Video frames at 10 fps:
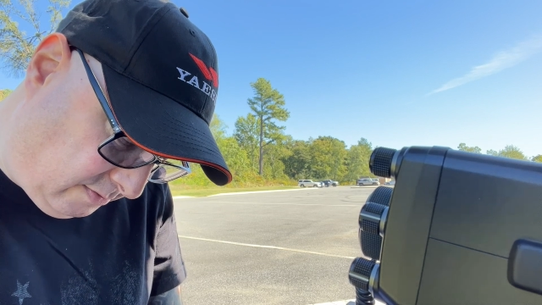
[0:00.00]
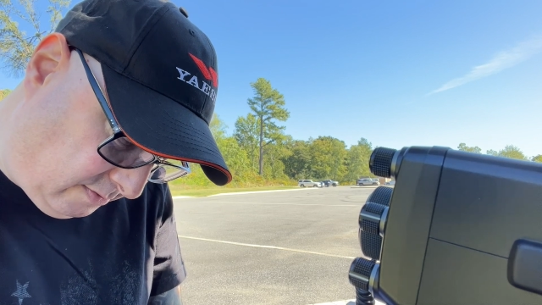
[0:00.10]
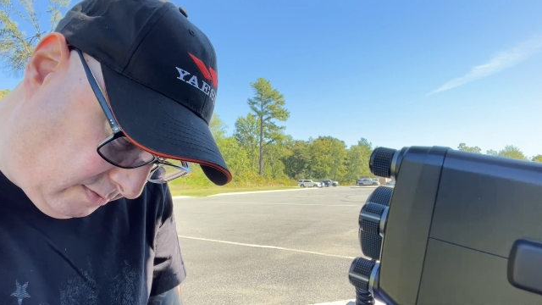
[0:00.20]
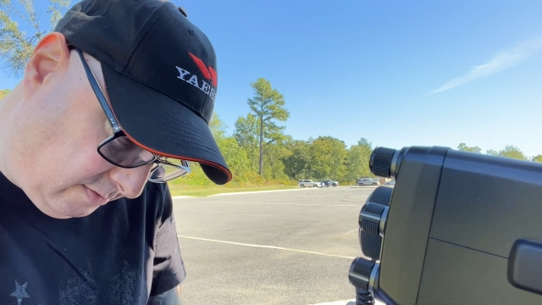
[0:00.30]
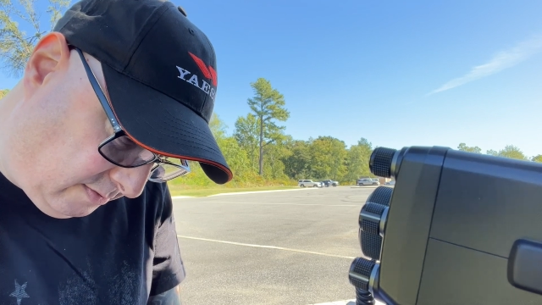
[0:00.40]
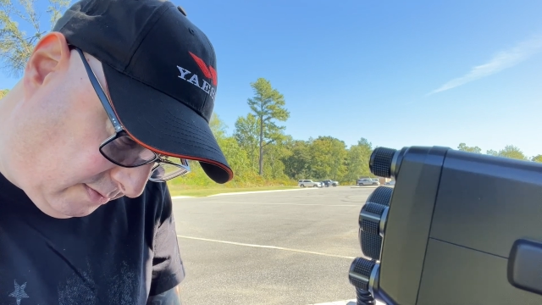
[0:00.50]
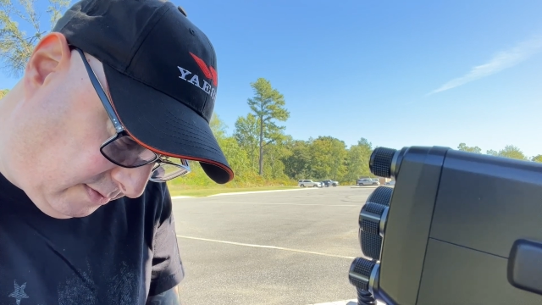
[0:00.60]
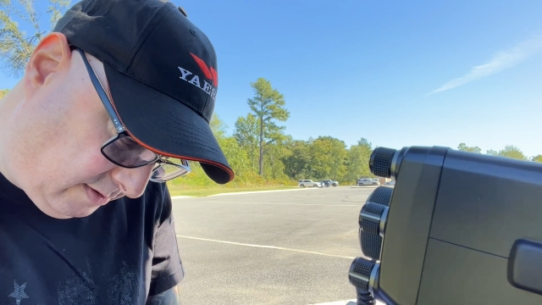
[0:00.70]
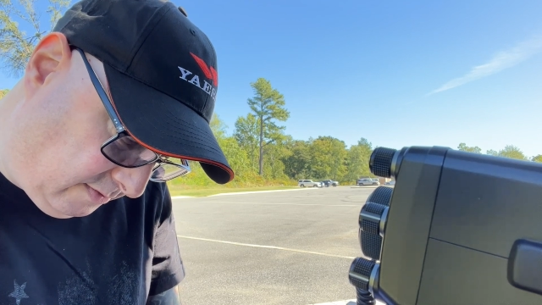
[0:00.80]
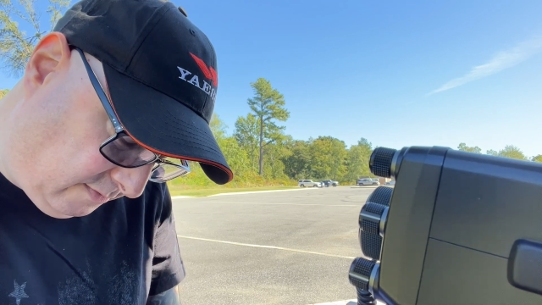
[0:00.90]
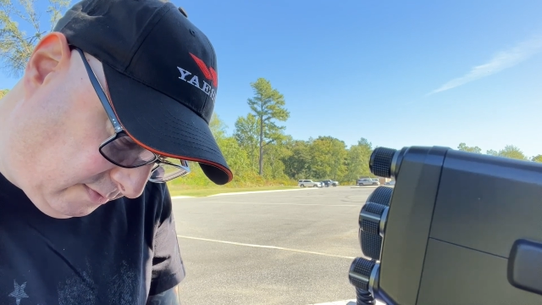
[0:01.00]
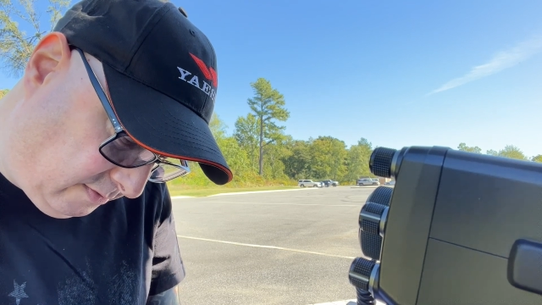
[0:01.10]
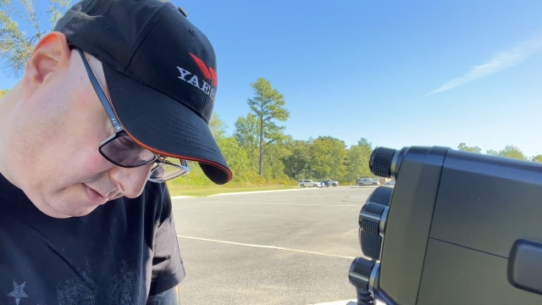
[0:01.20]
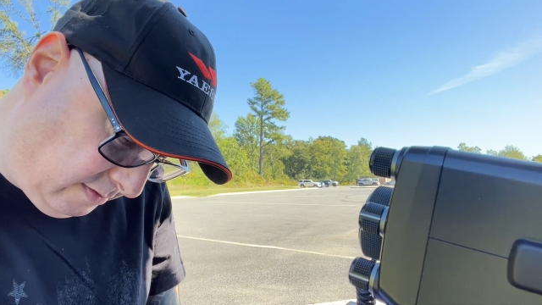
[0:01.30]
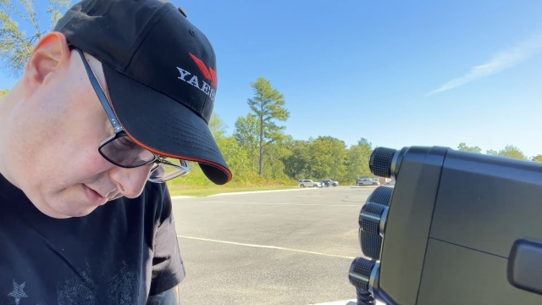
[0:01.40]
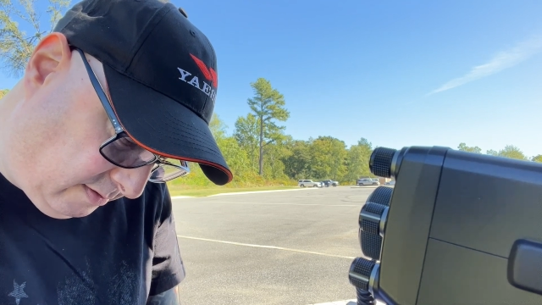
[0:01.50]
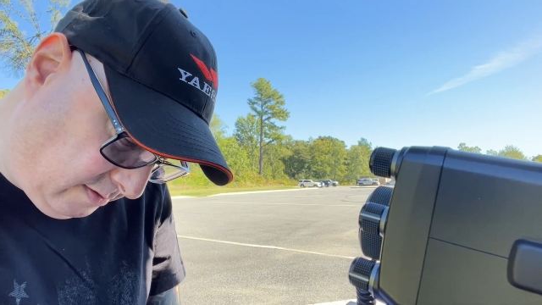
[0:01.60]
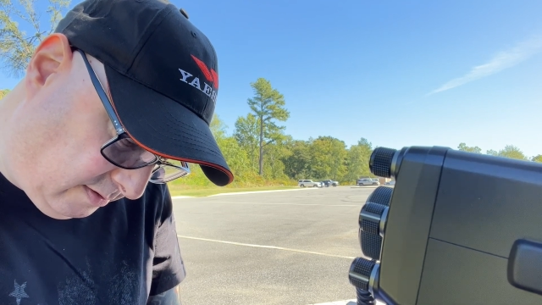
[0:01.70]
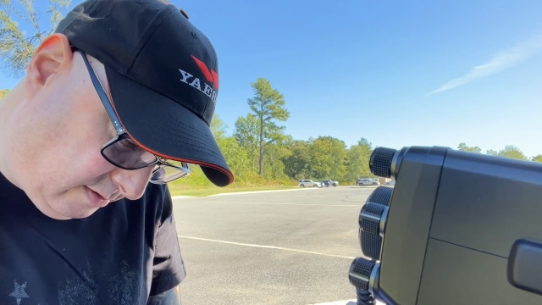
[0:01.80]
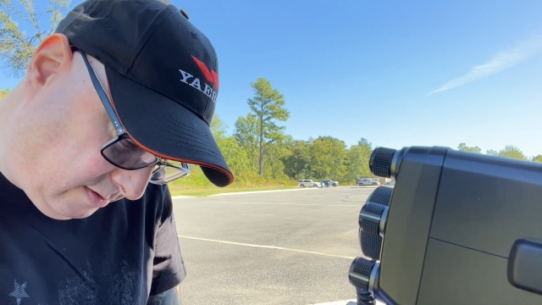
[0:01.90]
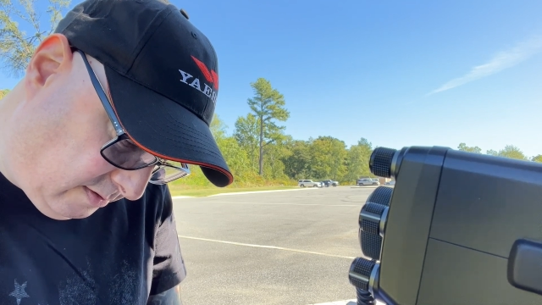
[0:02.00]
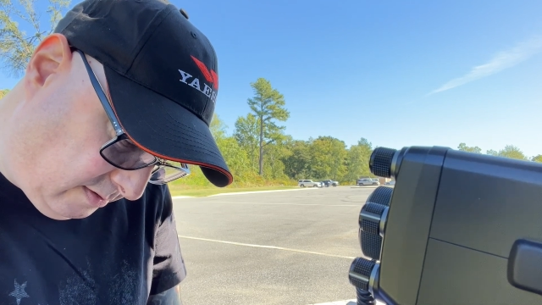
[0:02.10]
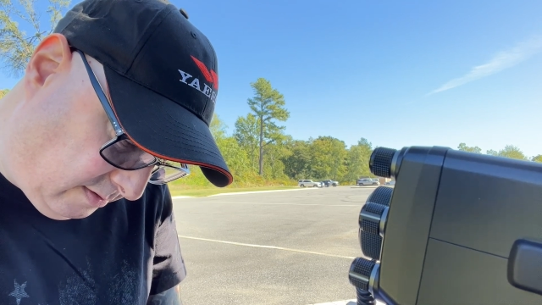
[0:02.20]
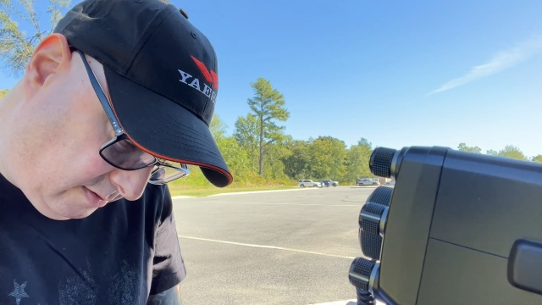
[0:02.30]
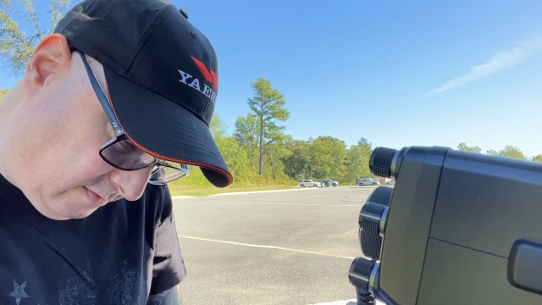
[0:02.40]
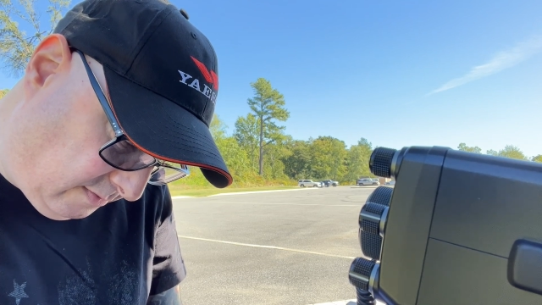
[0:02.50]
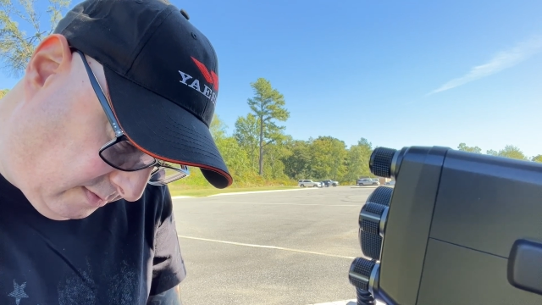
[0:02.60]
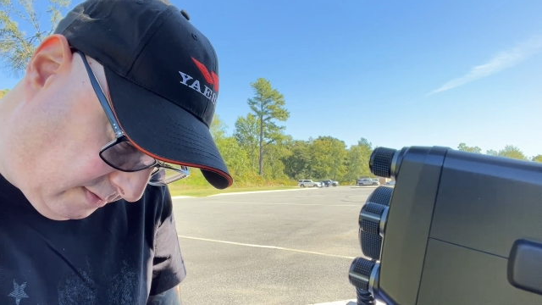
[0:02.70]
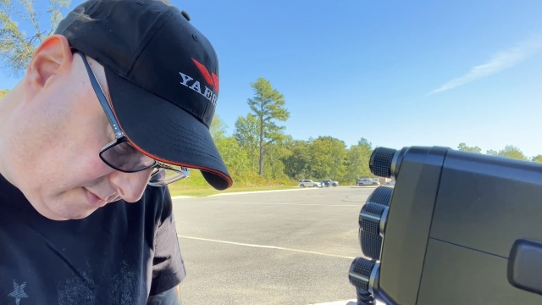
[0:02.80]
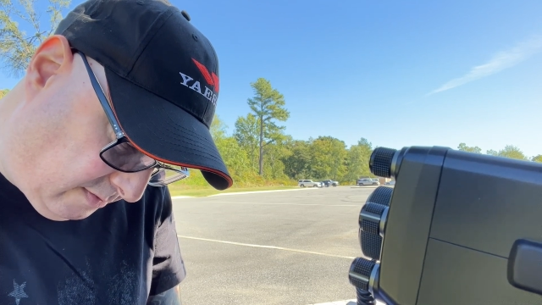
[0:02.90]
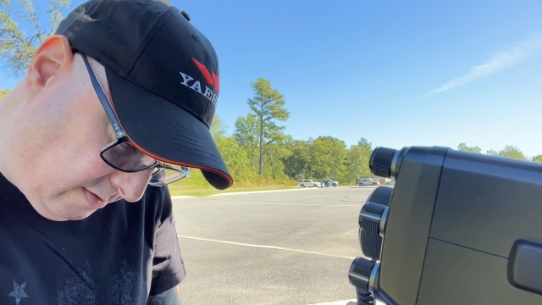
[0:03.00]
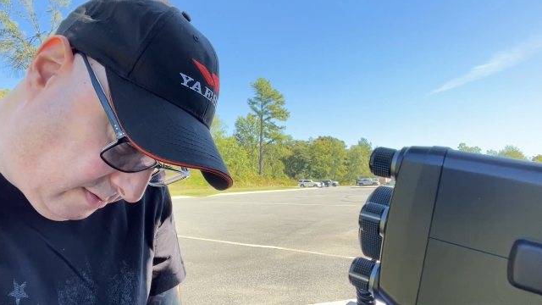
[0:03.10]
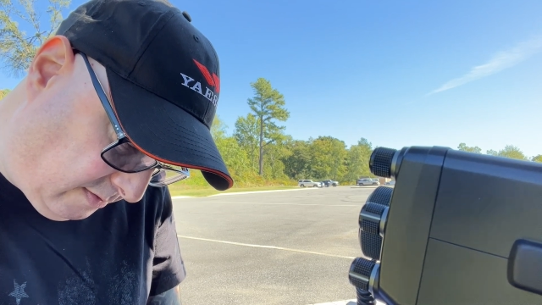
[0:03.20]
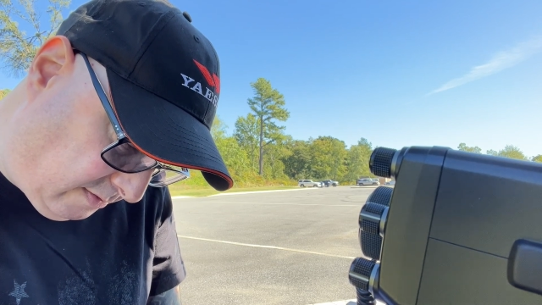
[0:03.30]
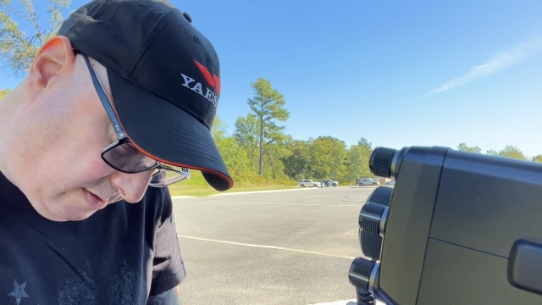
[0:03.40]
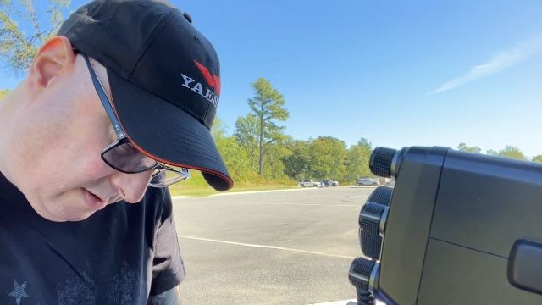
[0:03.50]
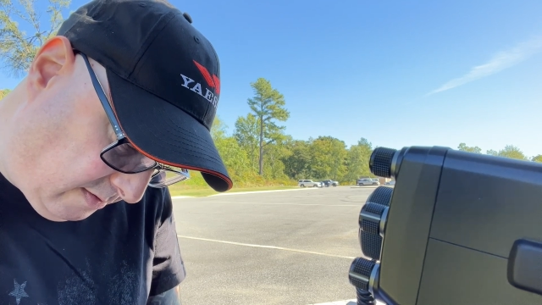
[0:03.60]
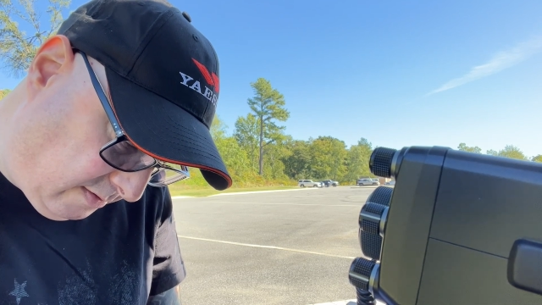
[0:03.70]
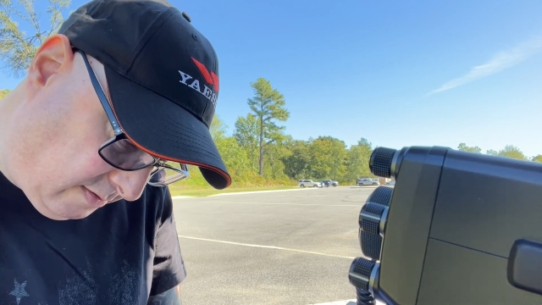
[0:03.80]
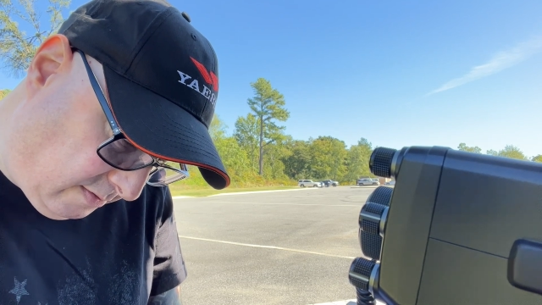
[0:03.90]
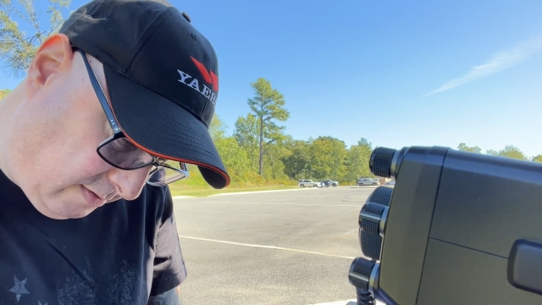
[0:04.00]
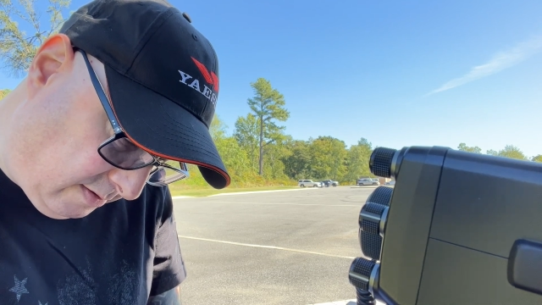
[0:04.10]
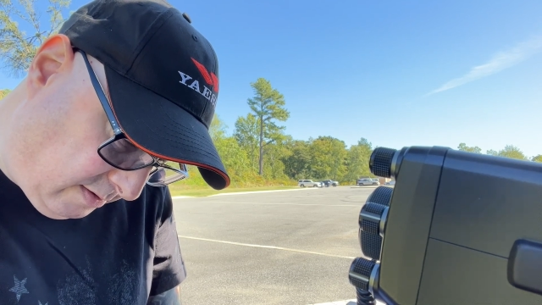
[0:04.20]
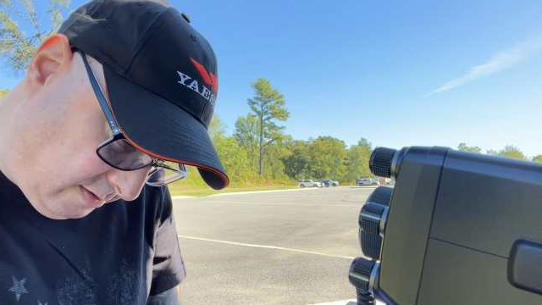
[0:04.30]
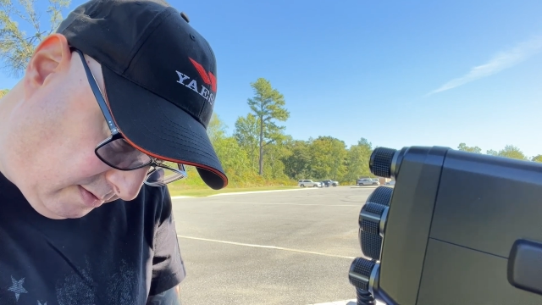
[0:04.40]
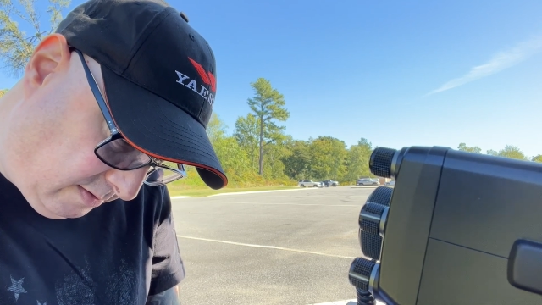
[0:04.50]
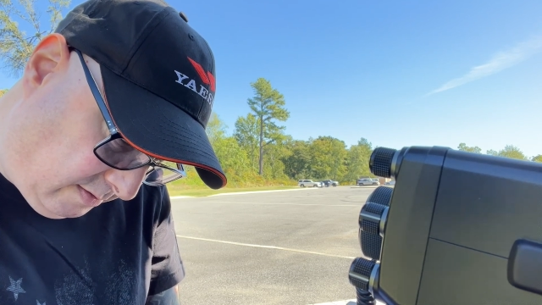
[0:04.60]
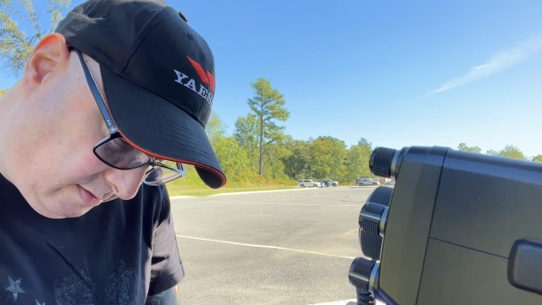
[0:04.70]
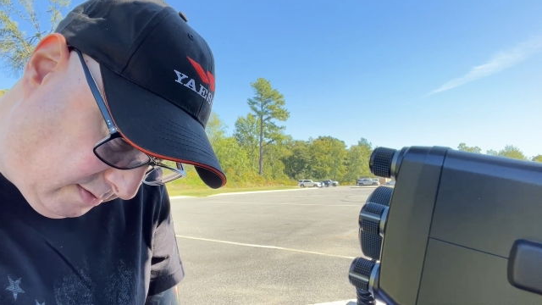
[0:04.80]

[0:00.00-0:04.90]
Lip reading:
[unreadable: no face in view]